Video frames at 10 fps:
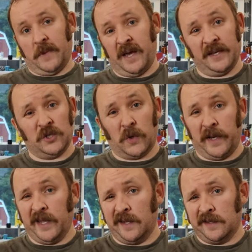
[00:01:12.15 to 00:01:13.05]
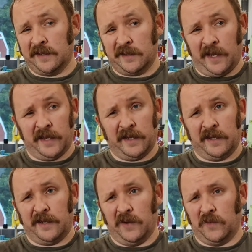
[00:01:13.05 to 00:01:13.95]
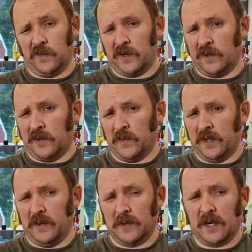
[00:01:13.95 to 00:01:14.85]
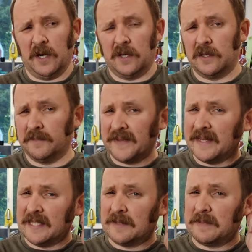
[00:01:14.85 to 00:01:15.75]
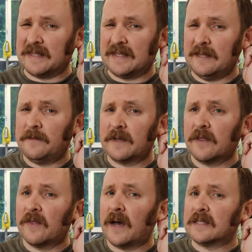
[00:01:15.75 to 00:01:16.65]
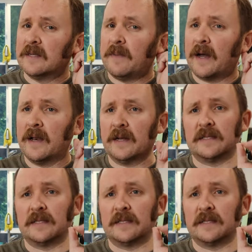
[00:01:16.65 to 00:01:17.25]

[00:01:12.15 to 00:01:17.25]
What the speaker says: I enjoyed it. I don't really recall any specific thoughts about it,